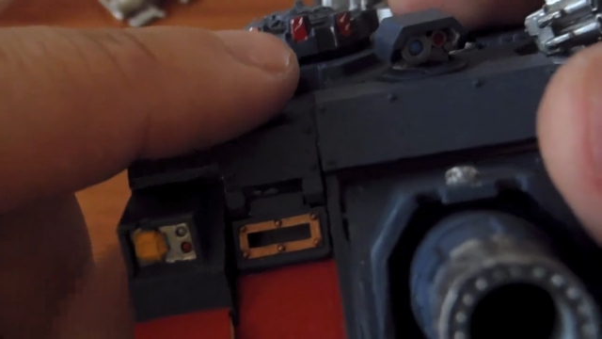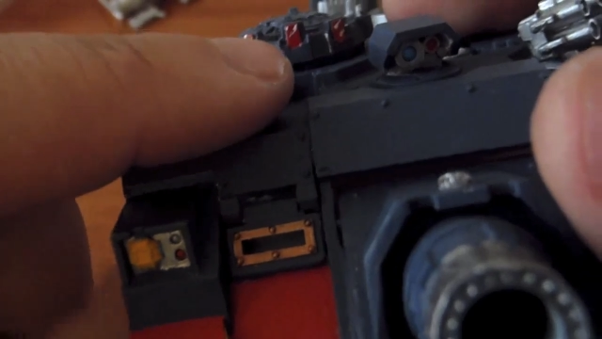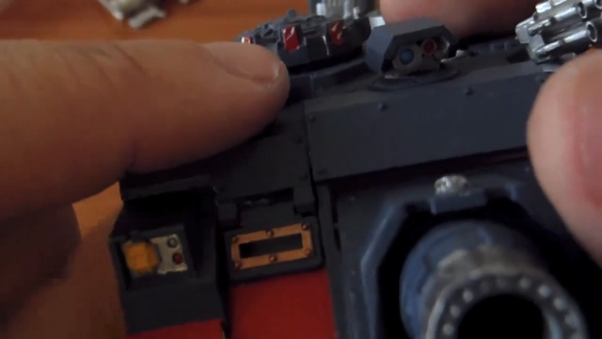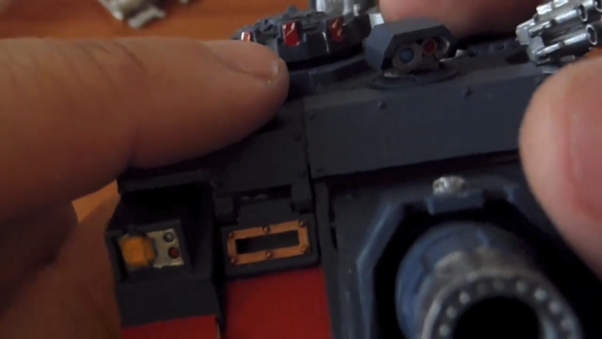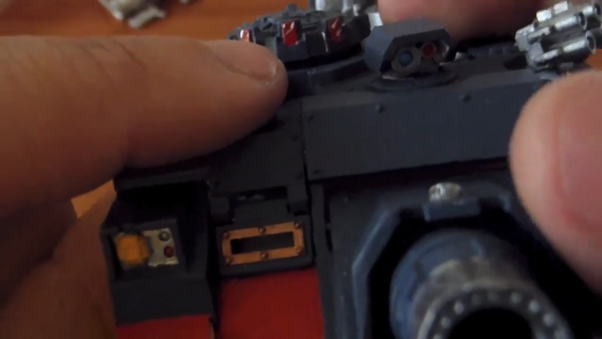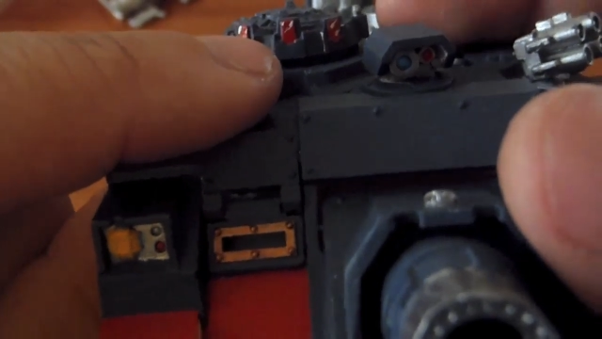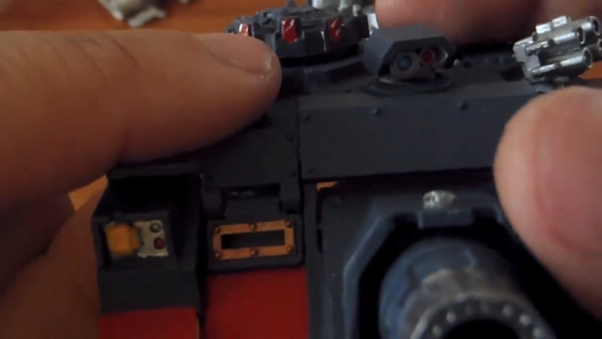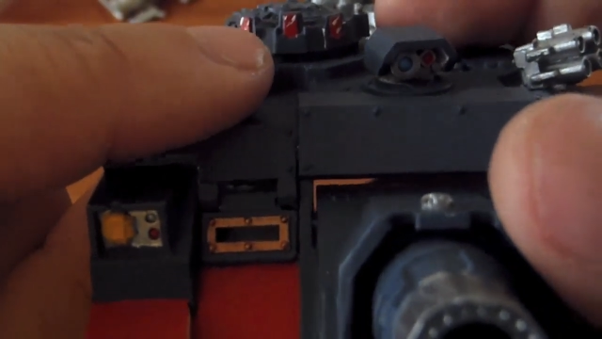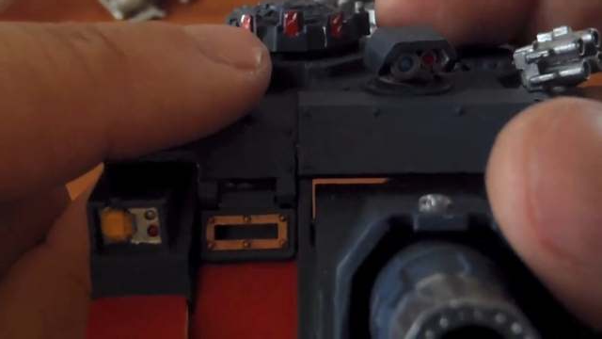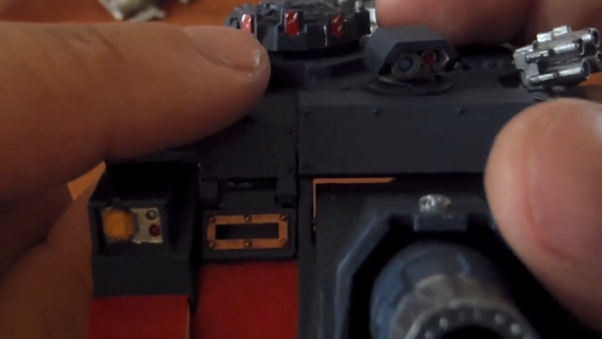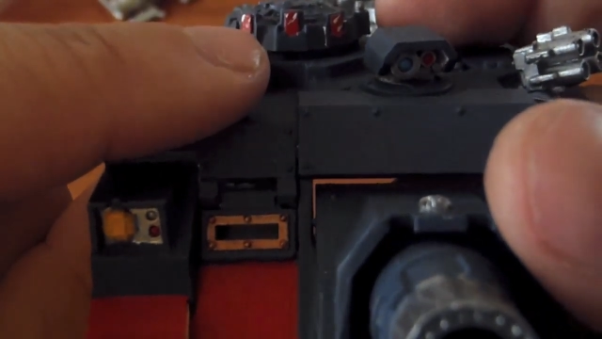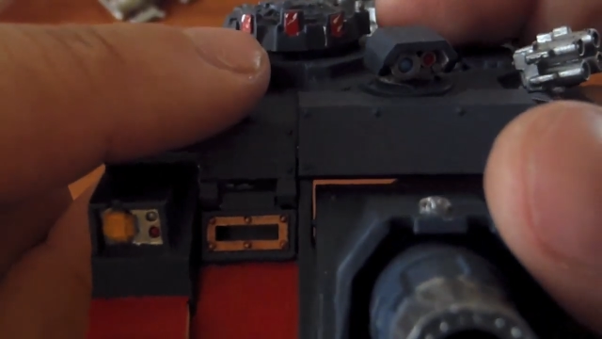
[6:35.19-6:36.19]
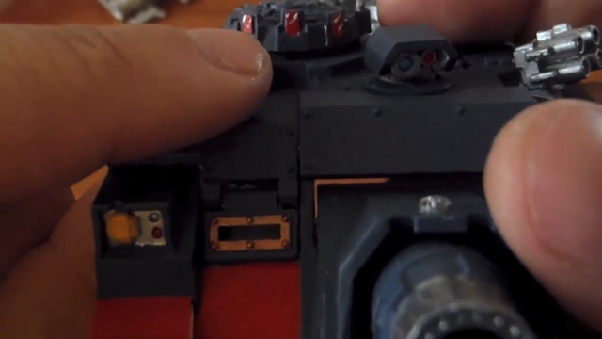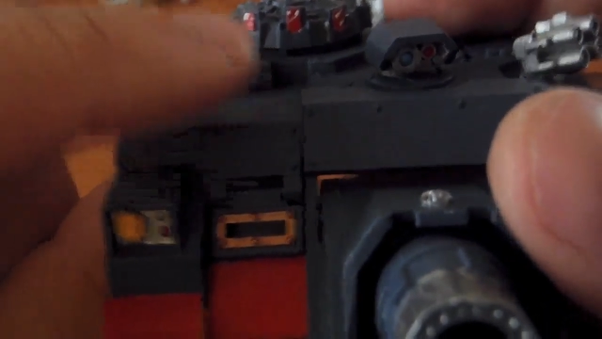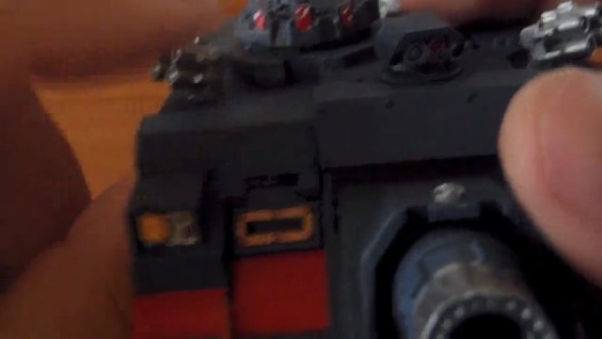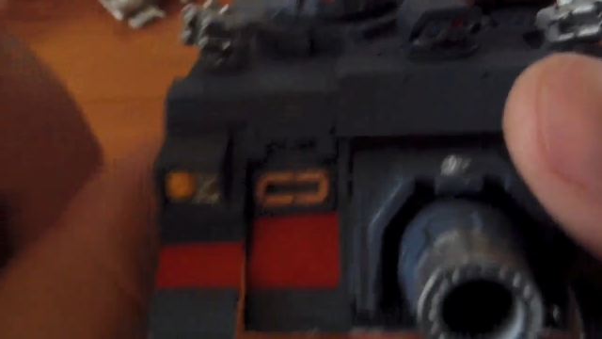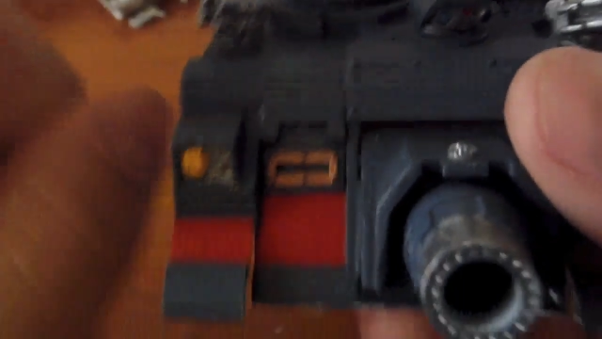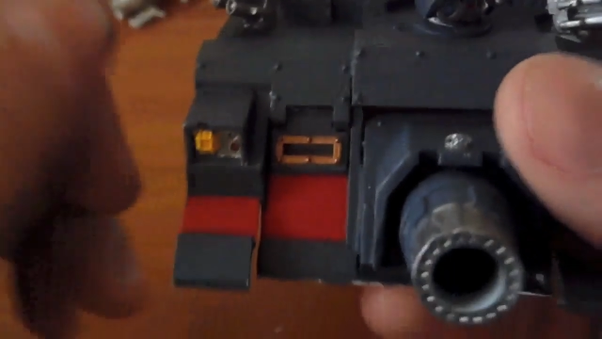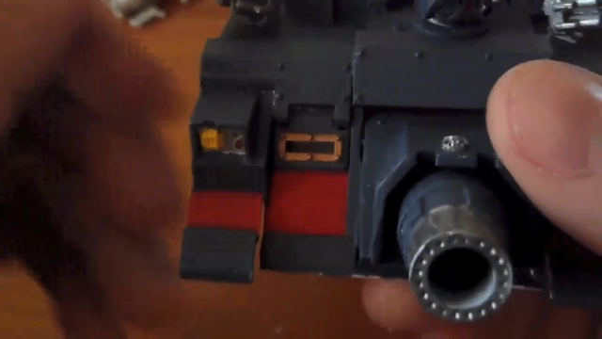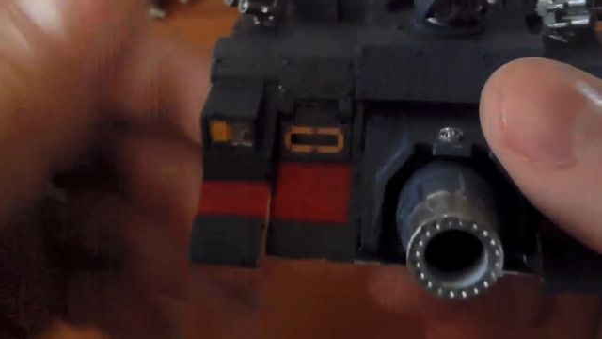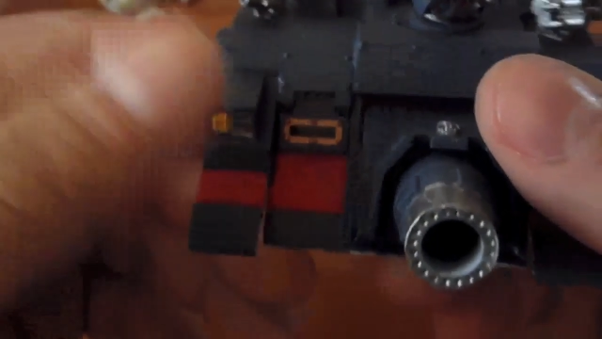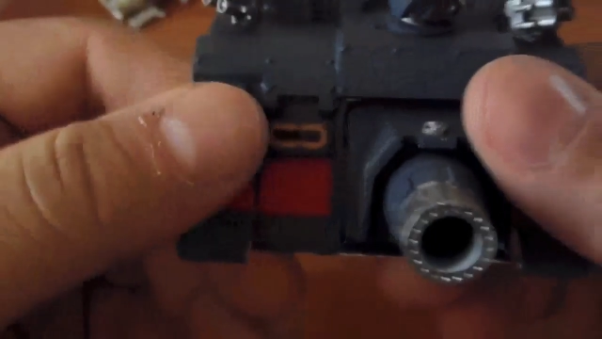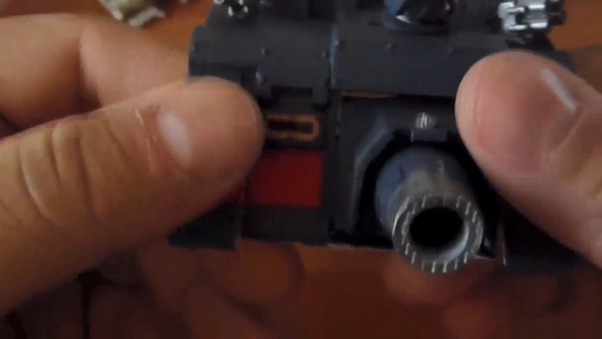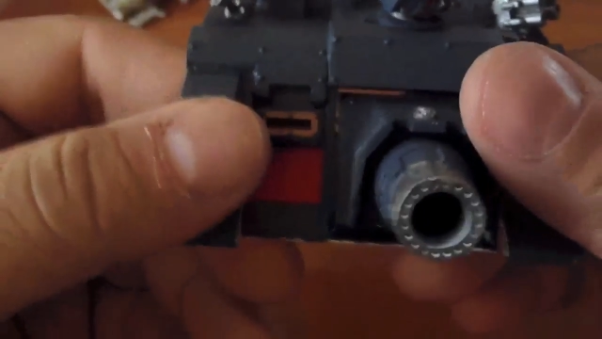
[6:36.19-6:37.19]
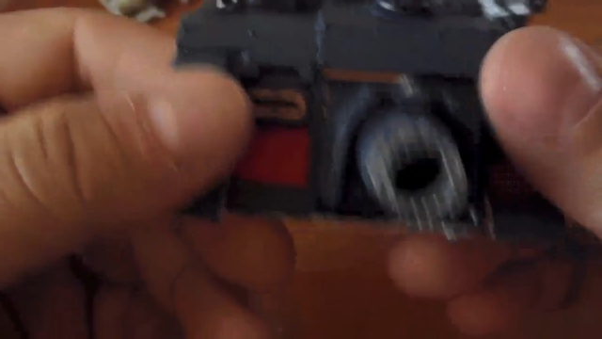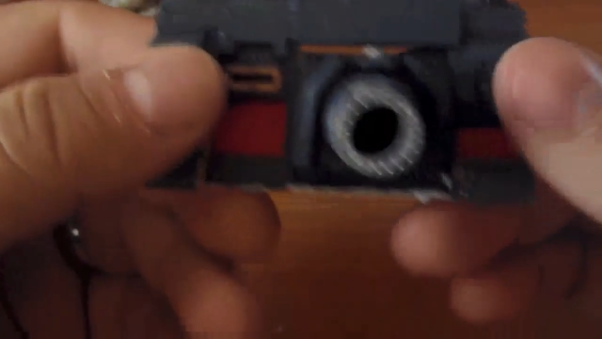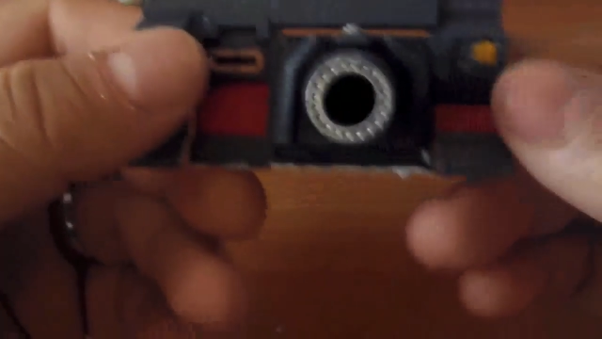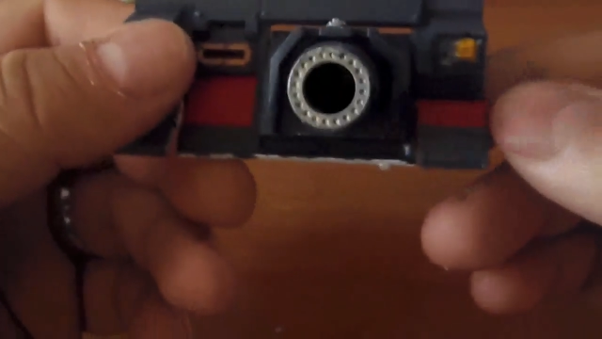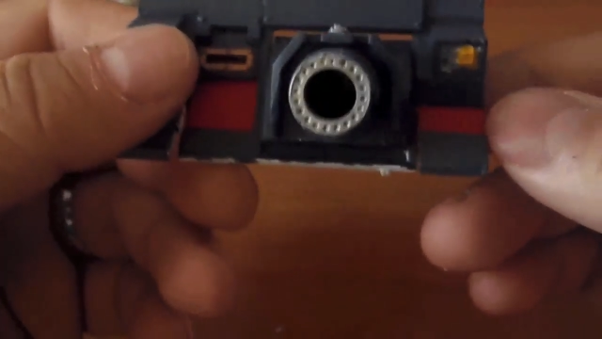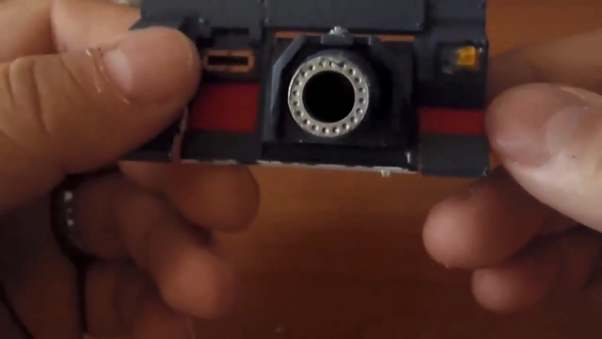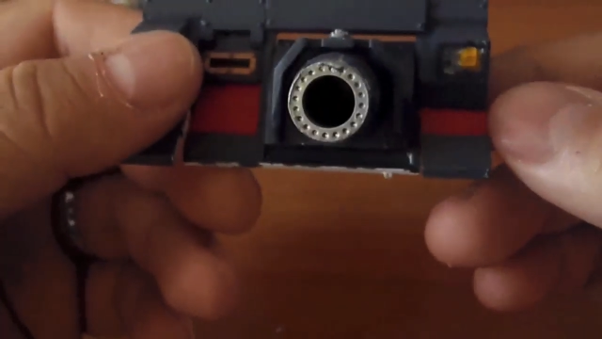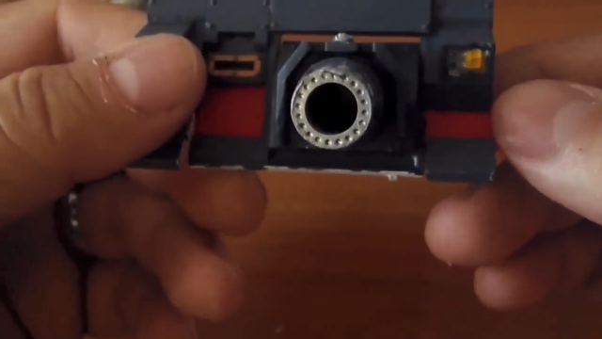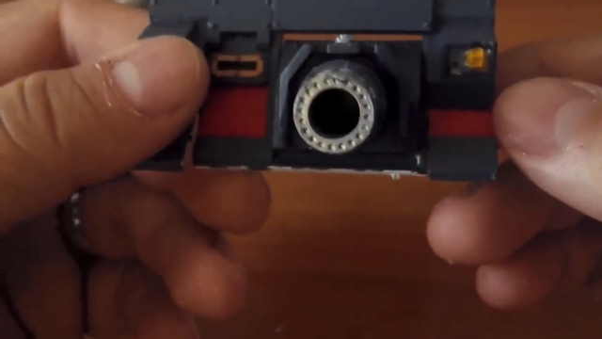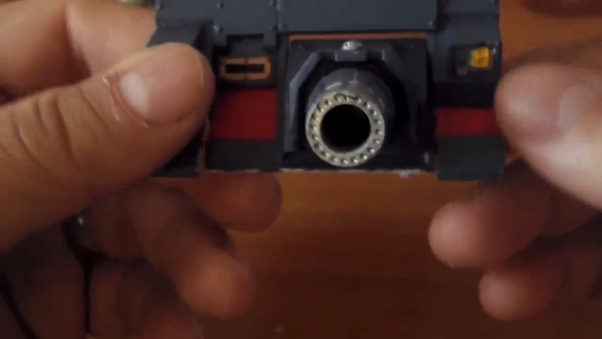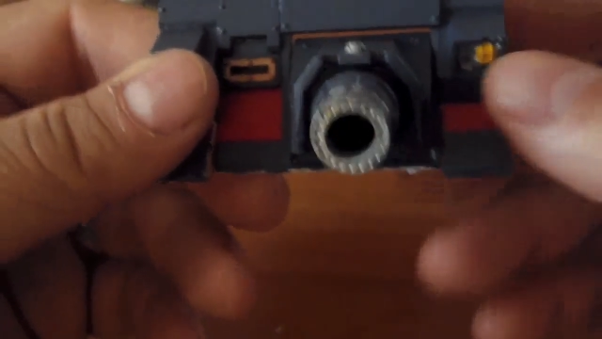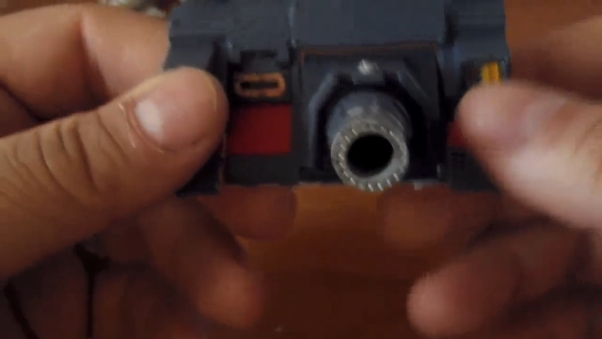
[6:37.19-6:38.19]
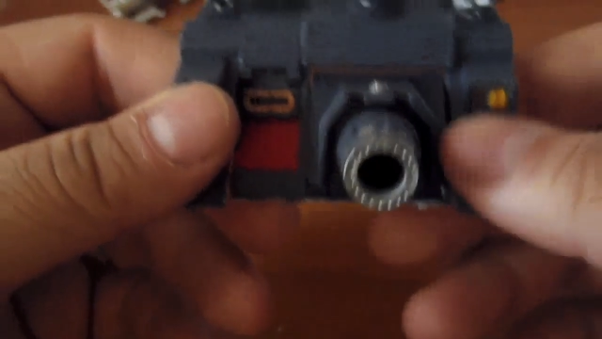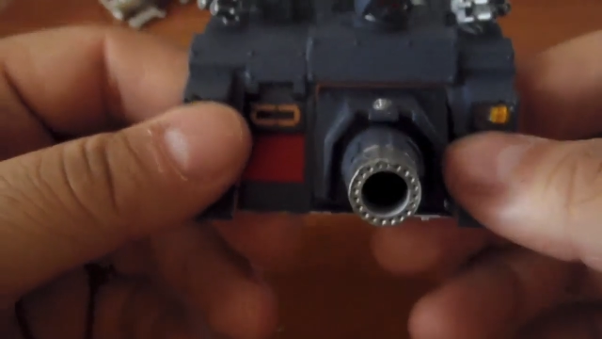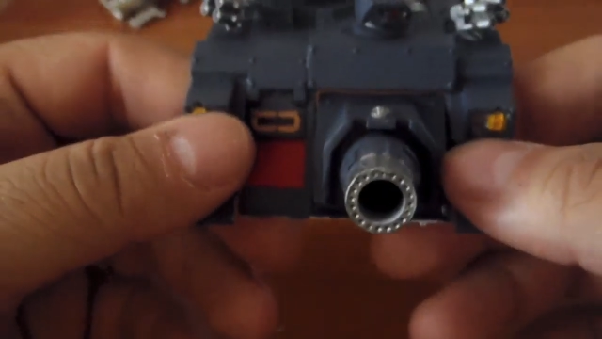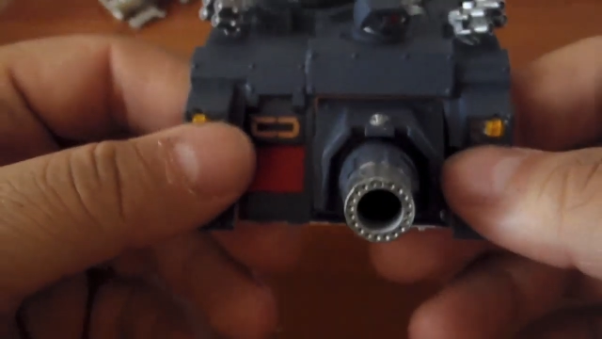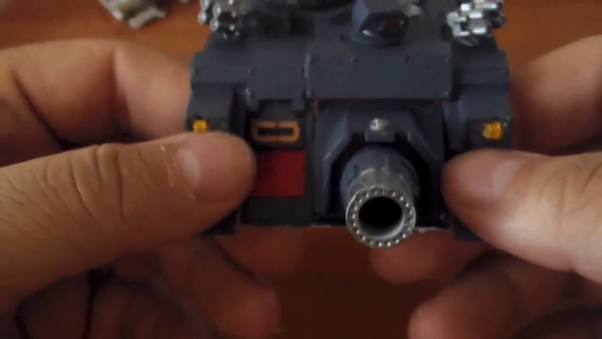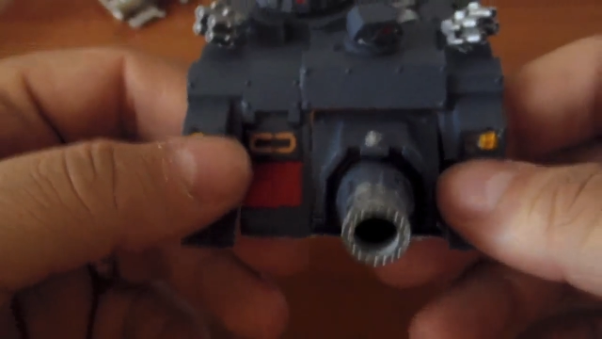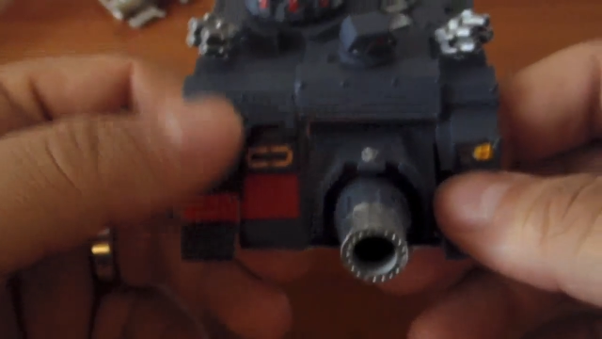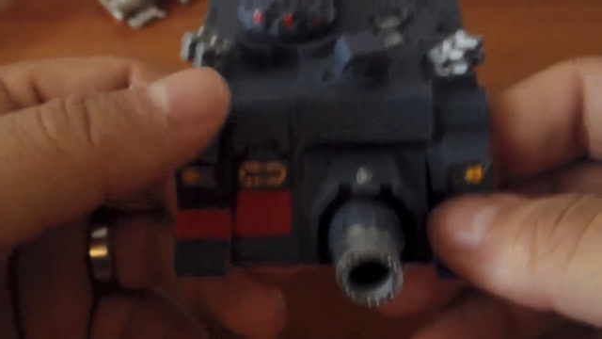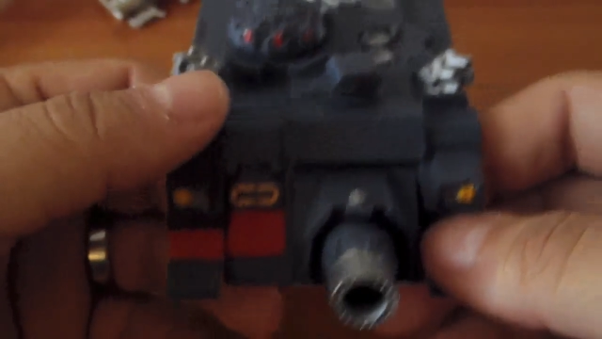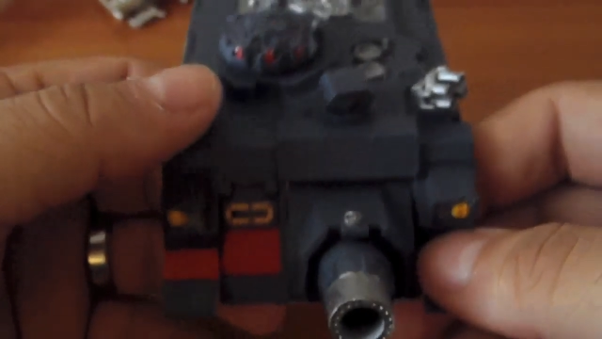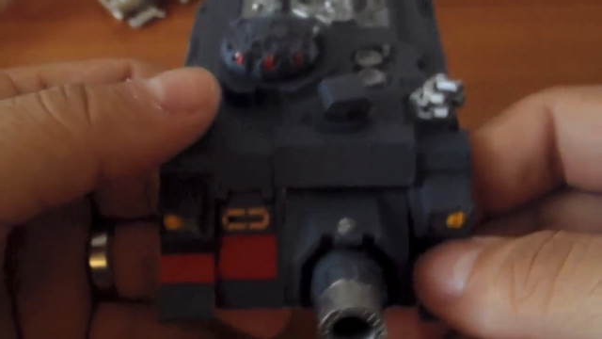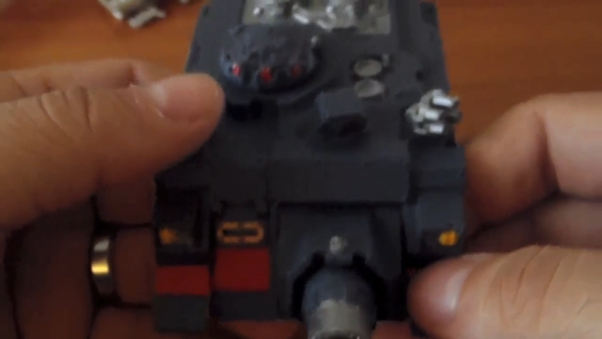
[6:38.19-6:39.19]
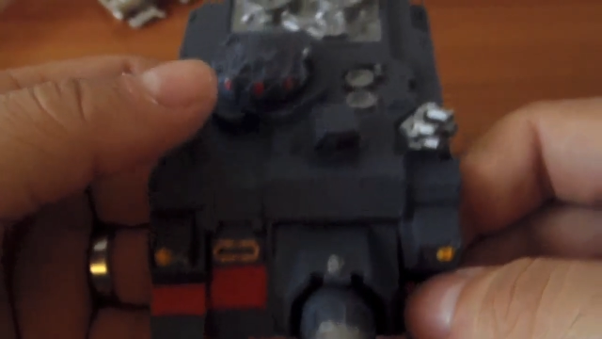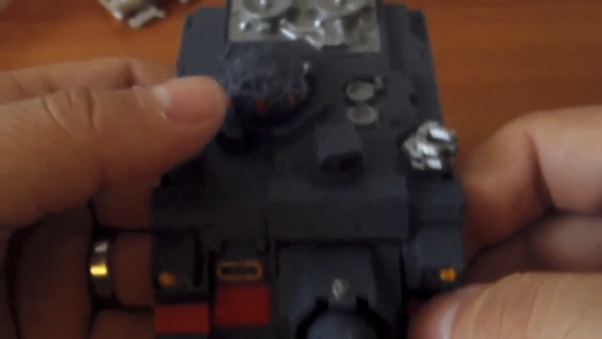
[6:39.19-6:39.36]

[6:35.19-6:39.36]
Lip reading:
(no speaker visible)